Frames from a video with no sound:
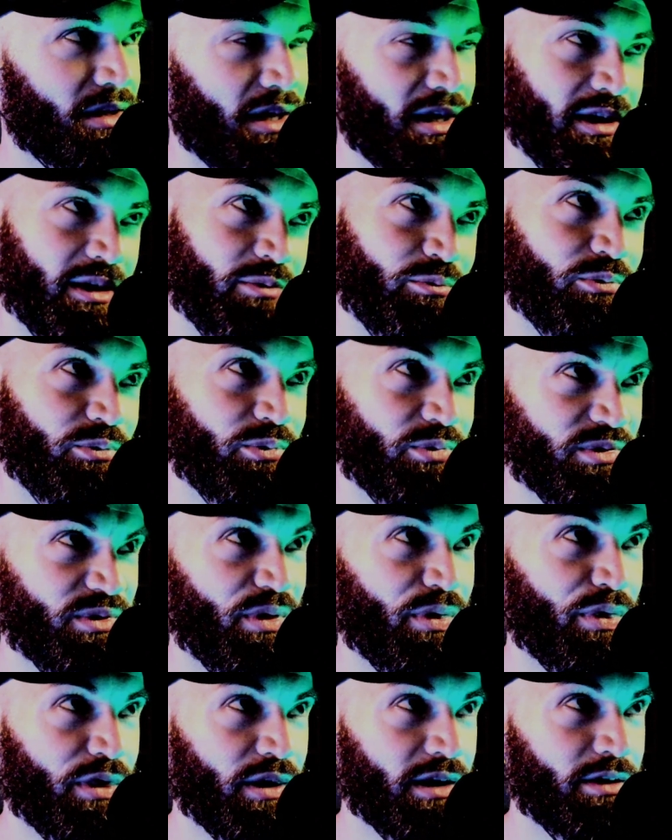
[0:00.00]
I can
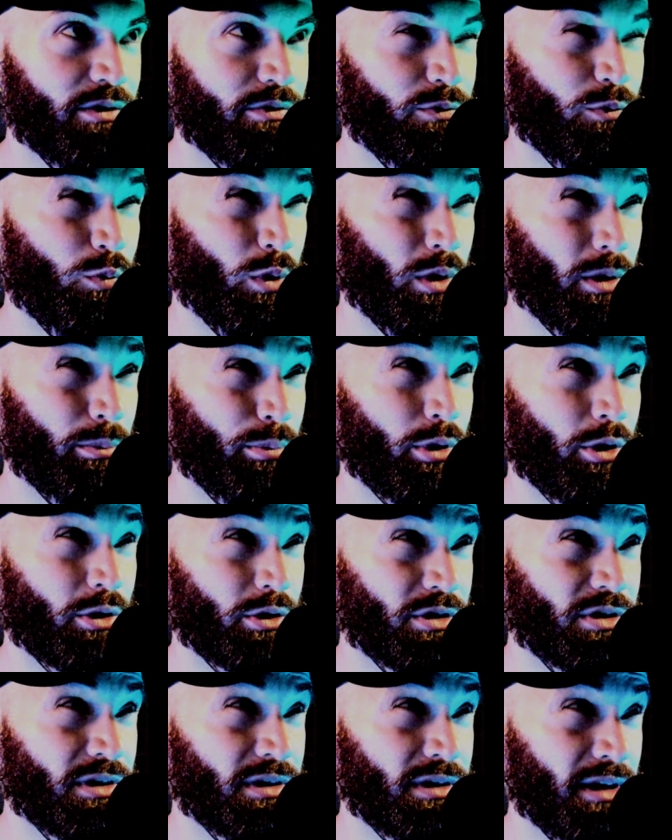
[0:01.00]
think of one
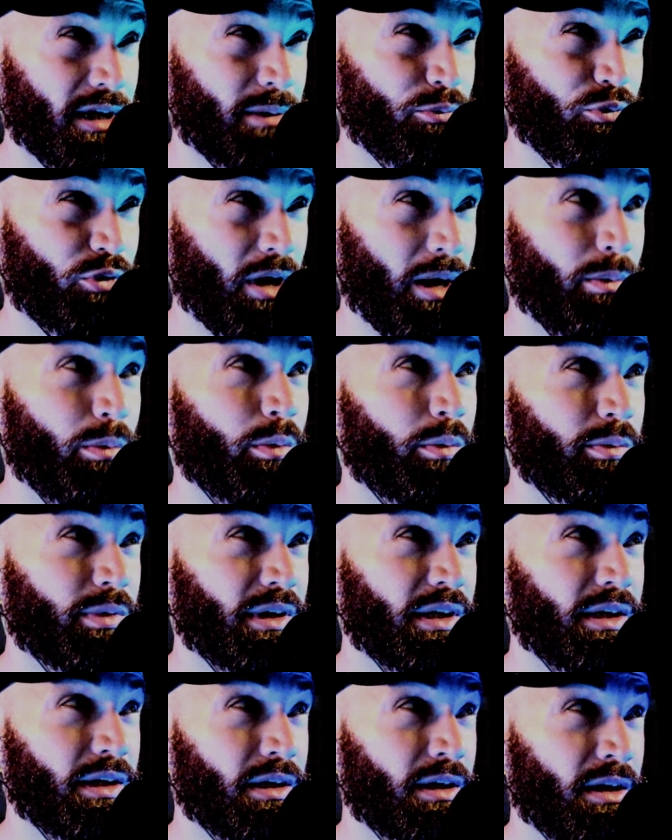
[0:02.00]
person that
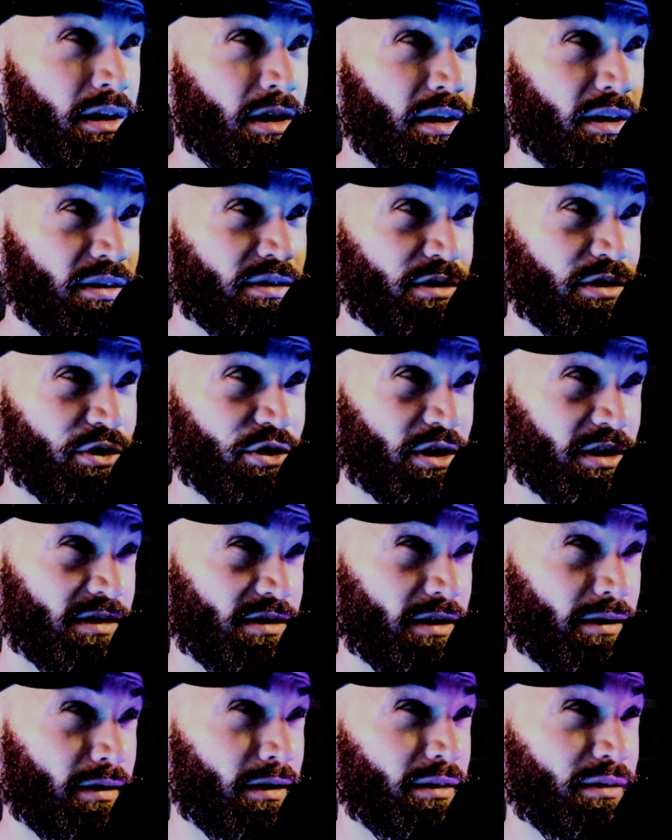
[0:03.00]
probably
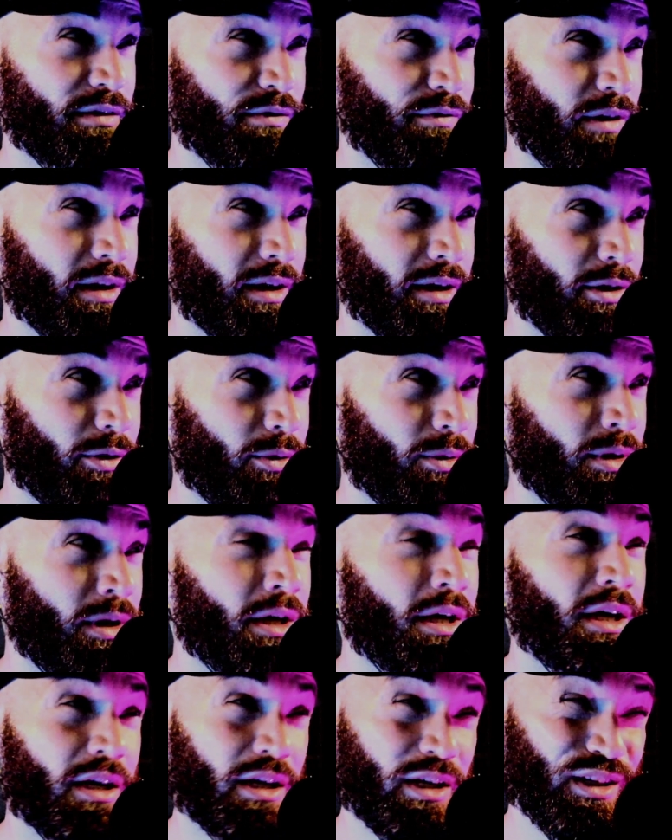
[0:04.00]
suggested this video,
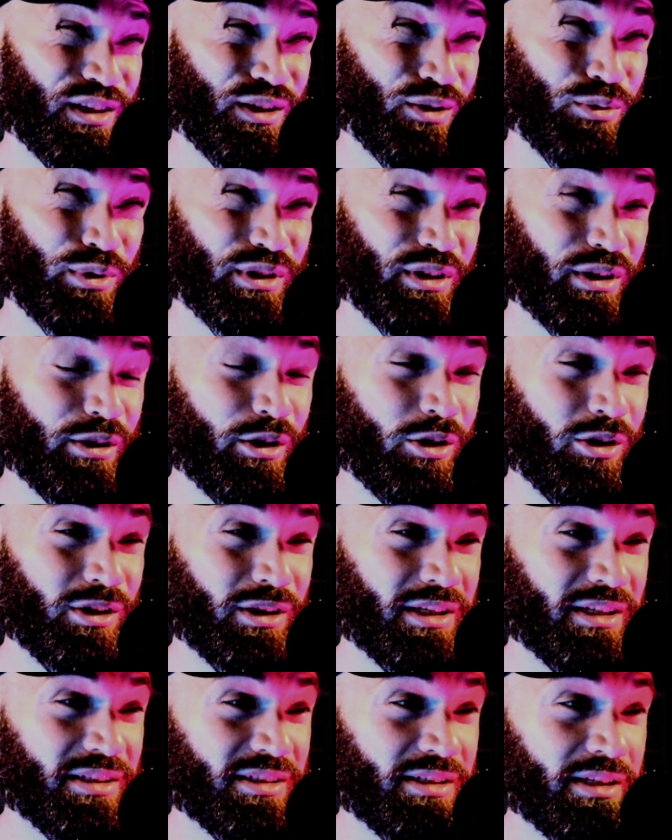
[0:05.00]
because it was a
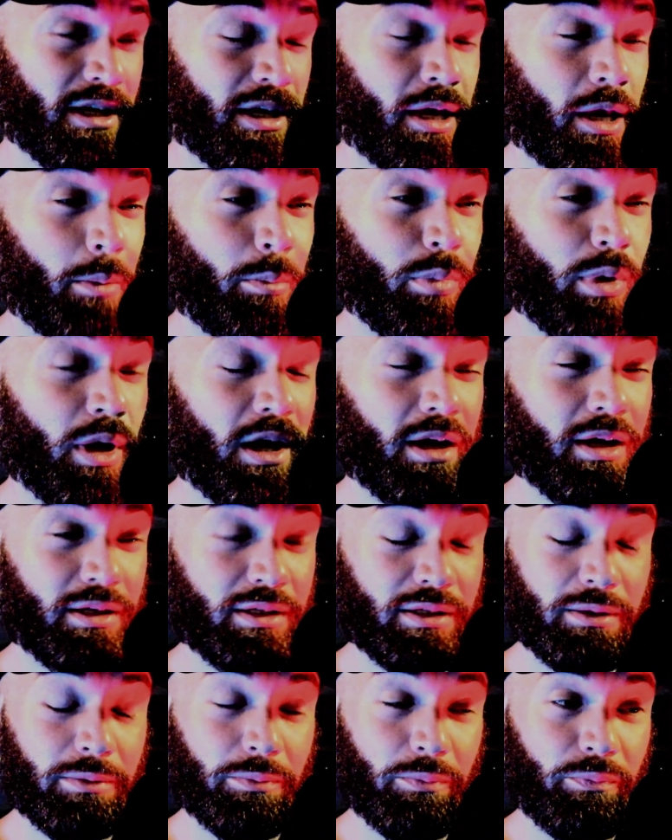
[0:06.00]
long list.
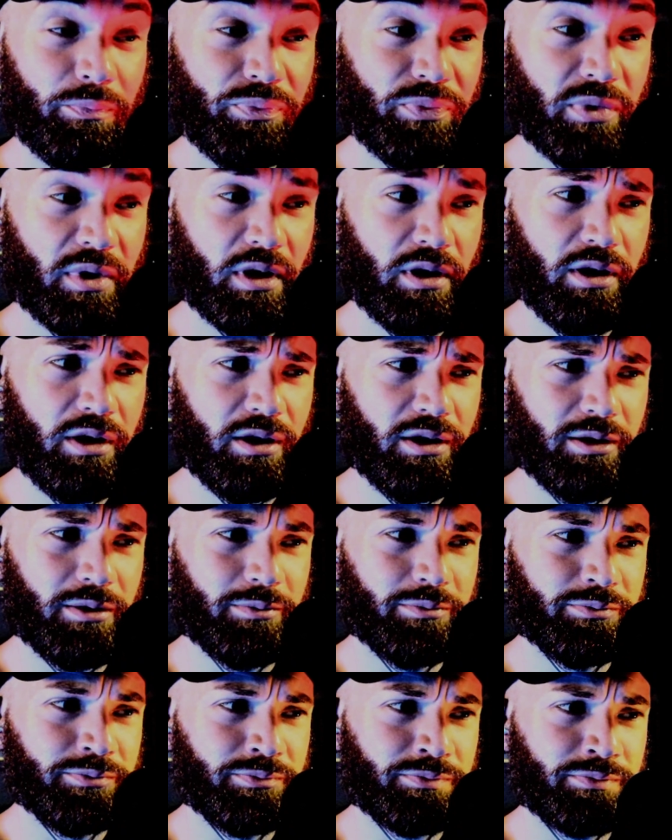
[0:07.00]
But
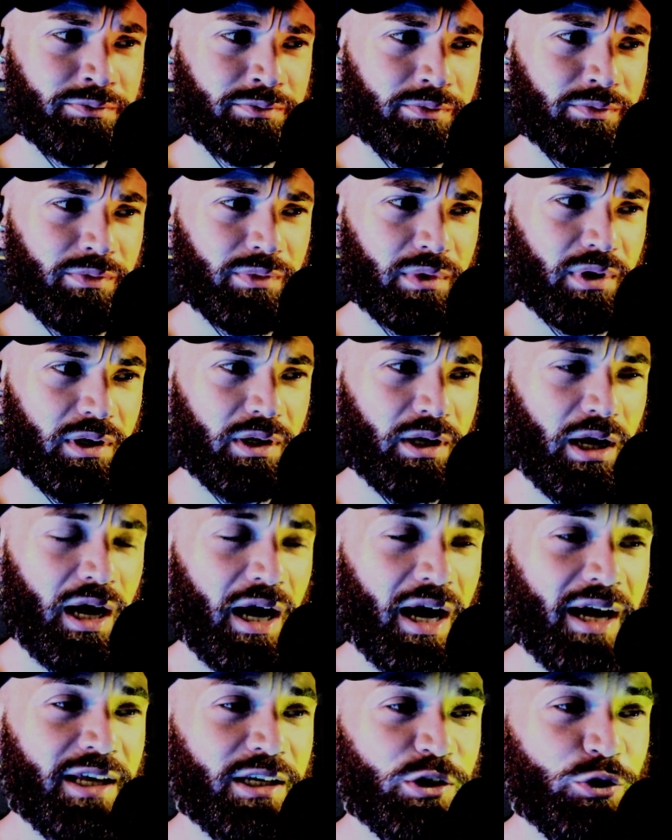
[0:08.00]

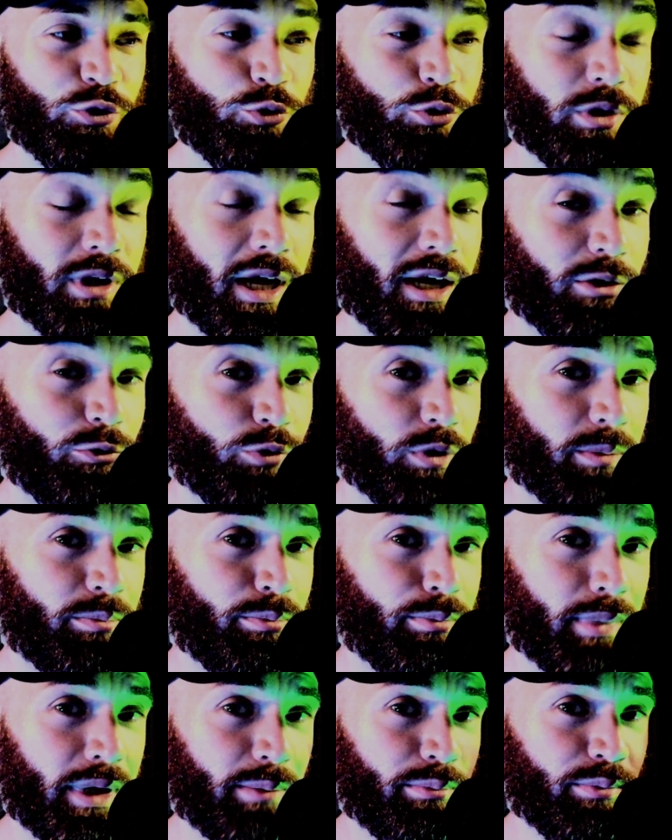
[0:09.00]
I do not
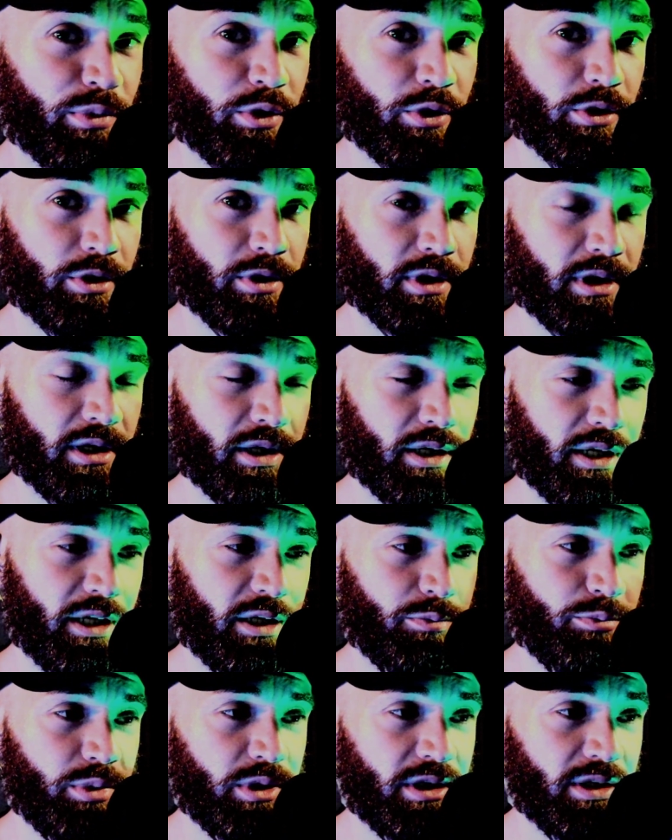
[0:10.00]
remember
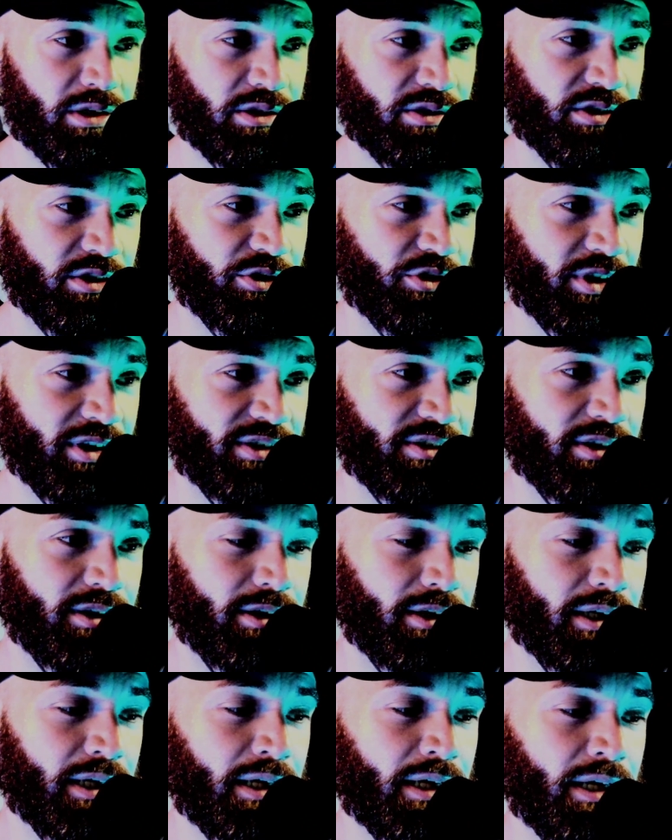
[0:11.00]
it being
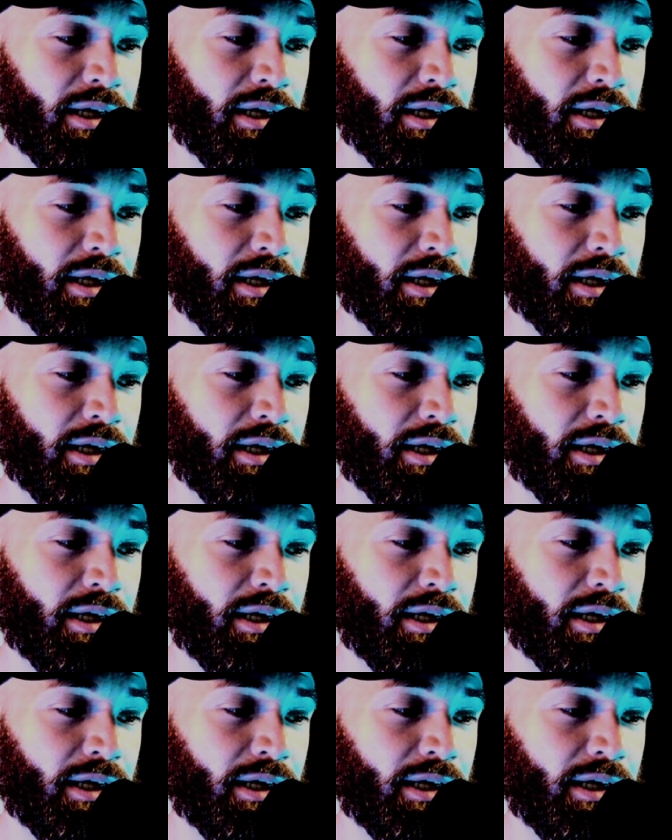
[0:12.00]
suggested,